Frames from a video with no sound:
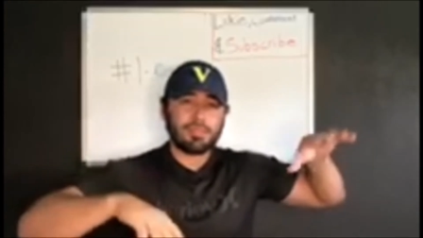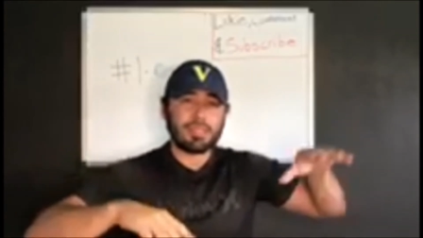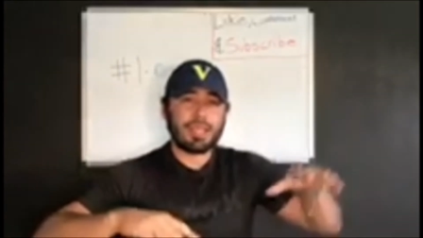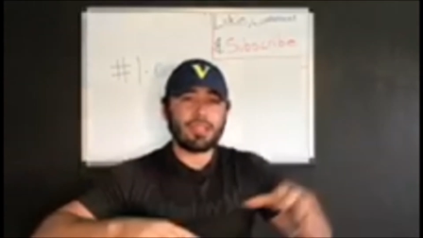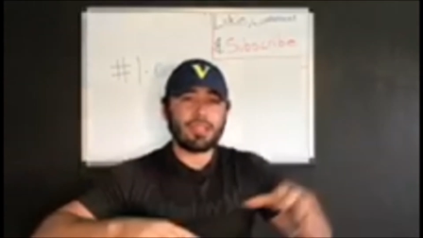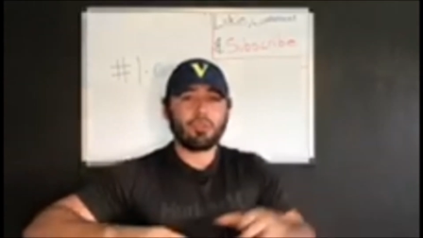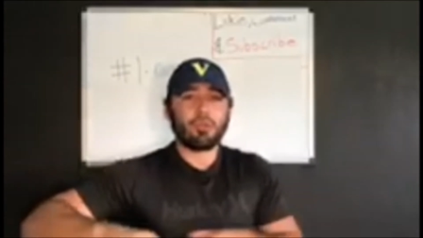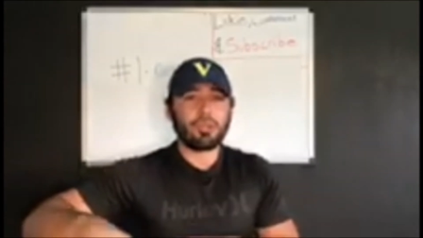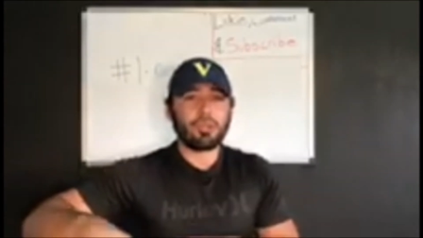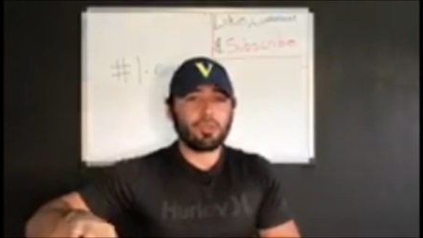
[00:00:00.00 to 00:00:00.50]

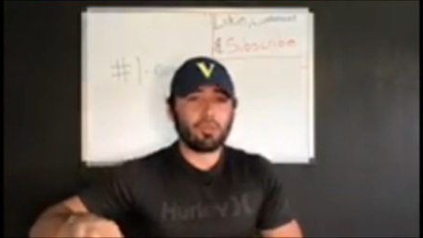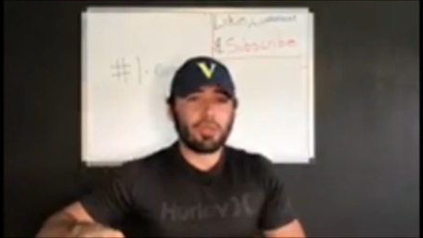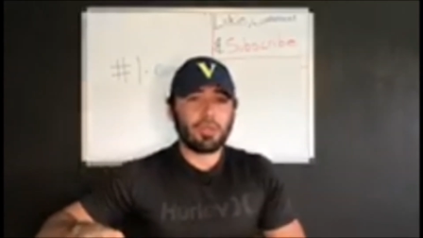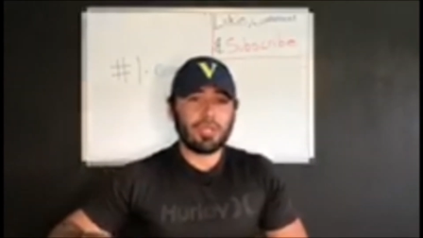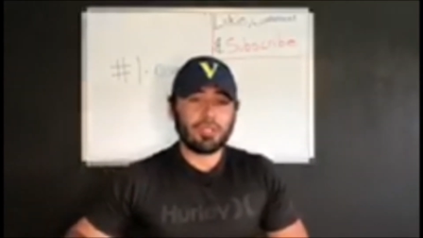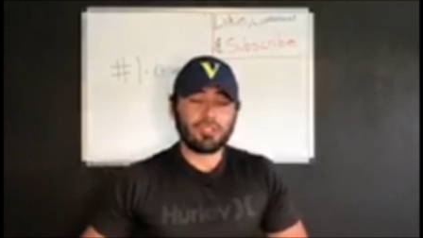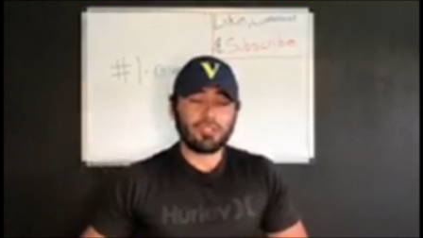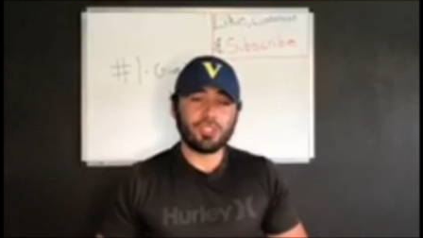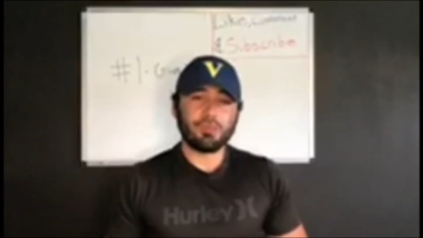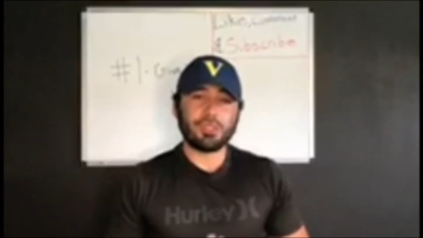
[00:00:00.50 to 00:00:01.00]
going away
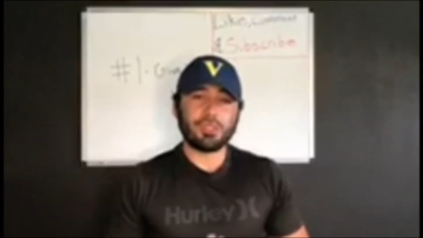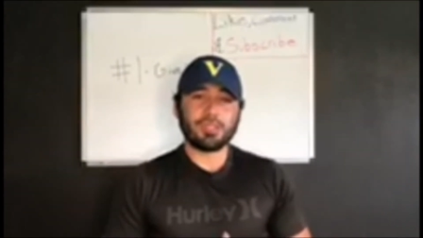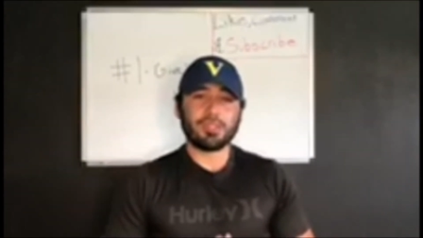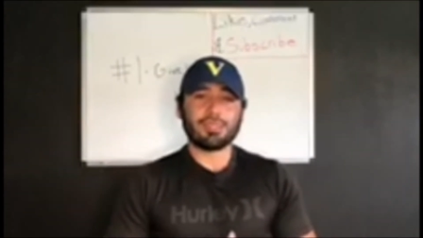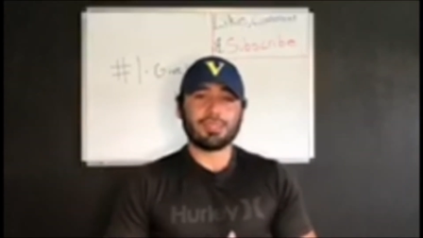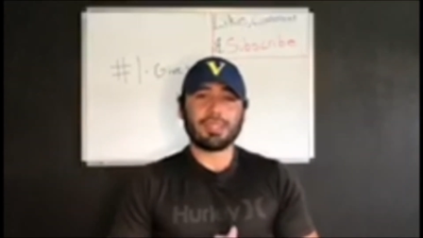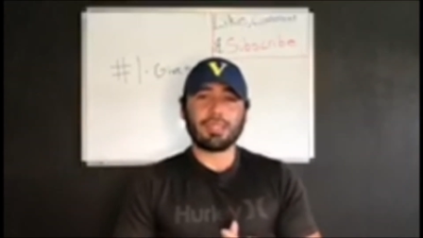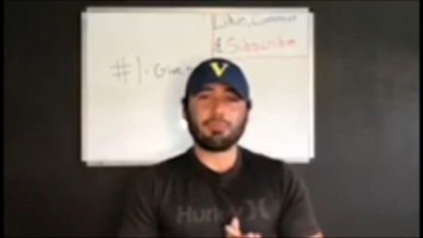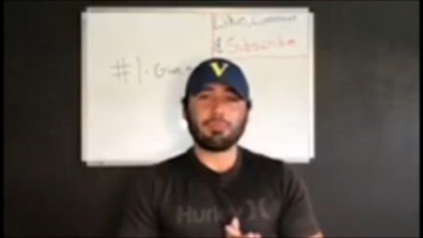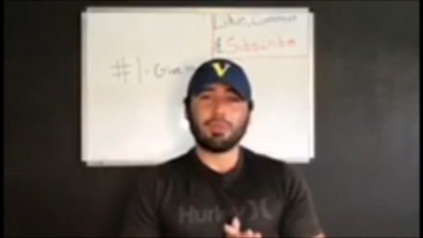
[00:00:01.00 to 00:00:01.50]
just because
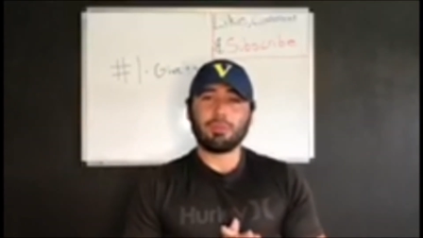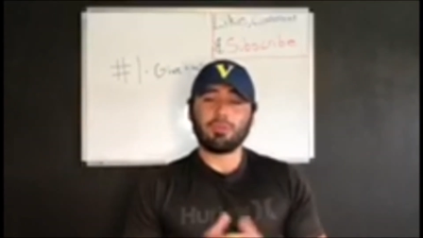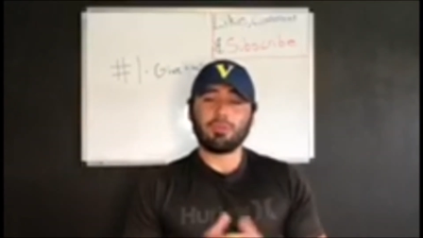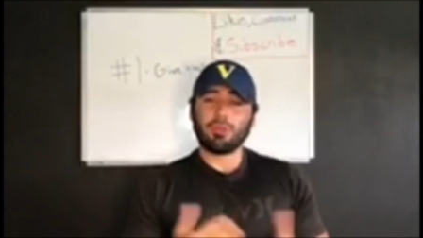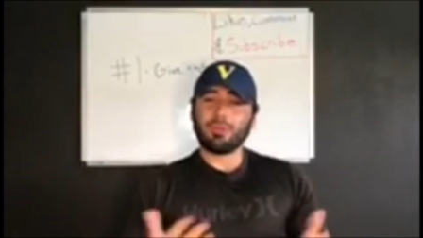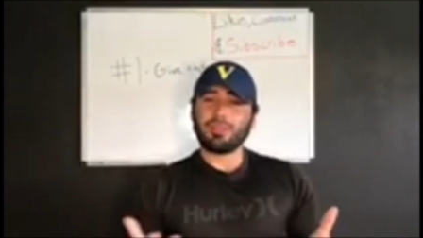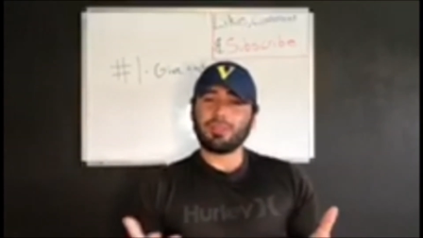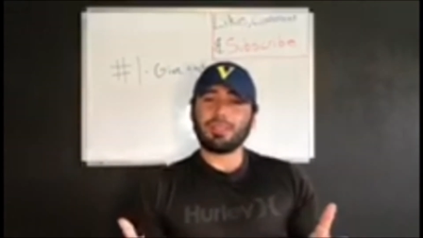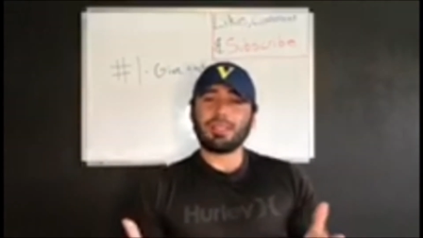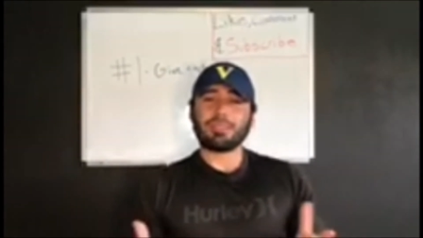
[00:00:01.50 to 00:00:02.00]
people are
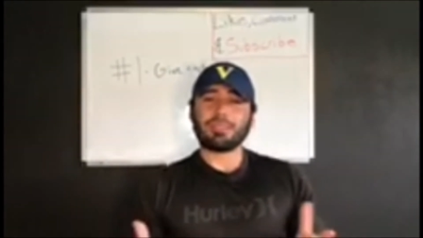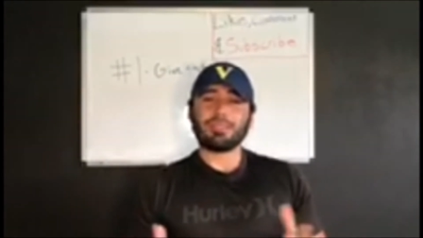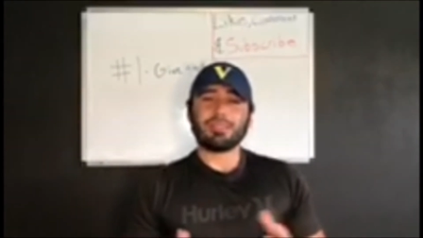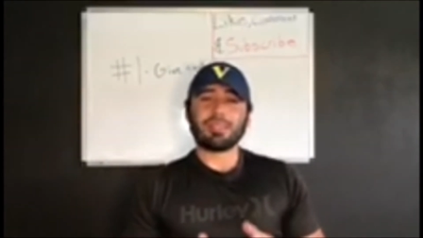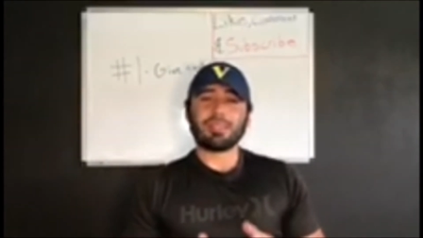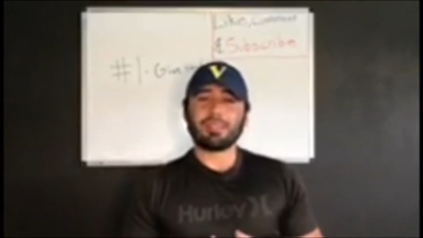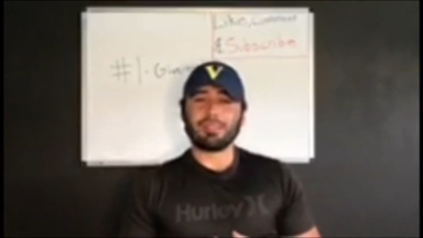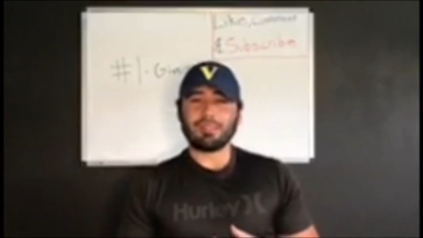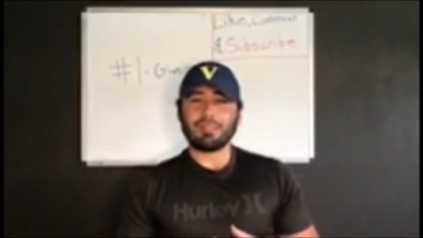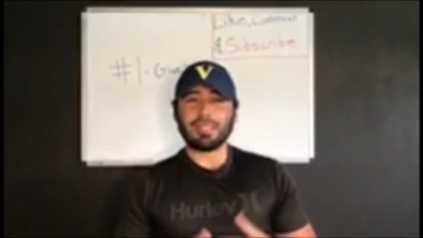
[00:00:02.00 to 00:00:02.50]
realizing
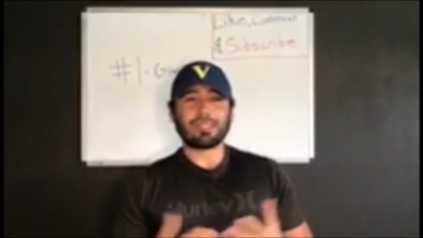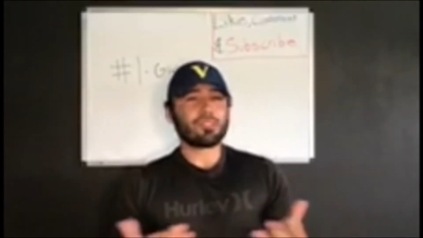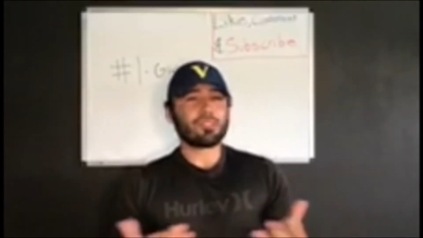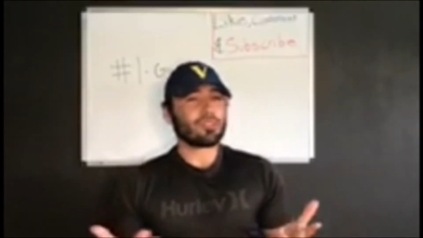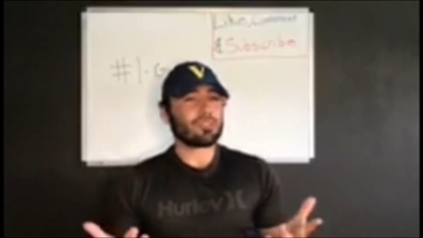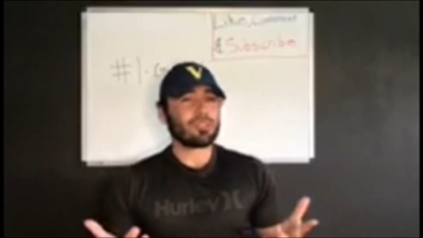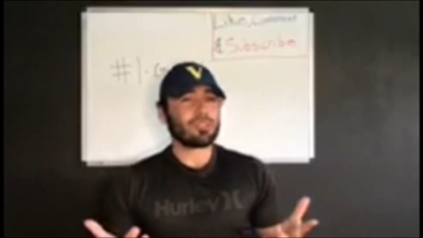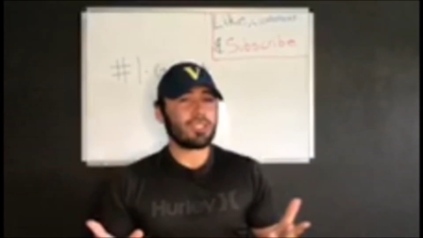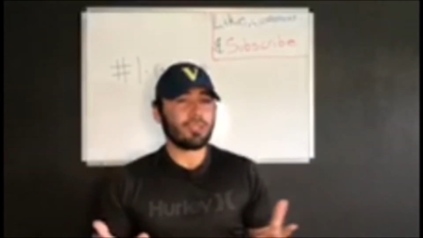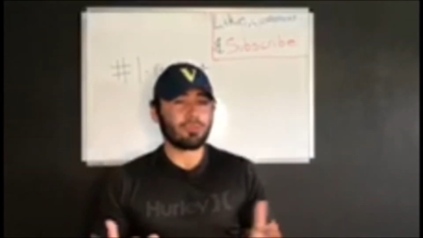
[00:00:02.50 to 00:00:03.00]
that that's
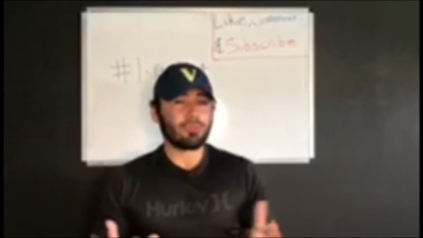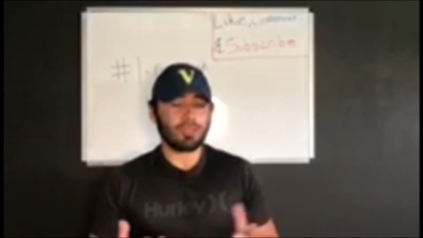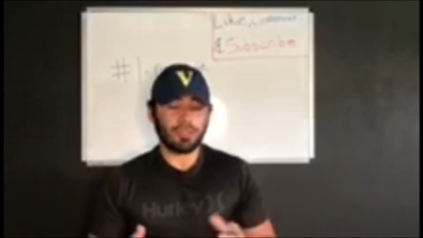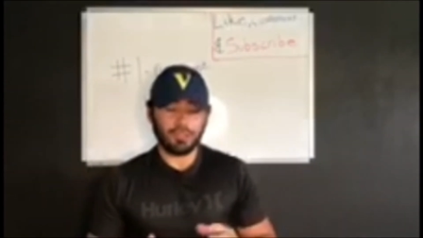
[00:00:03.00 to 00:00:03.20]
just dumb,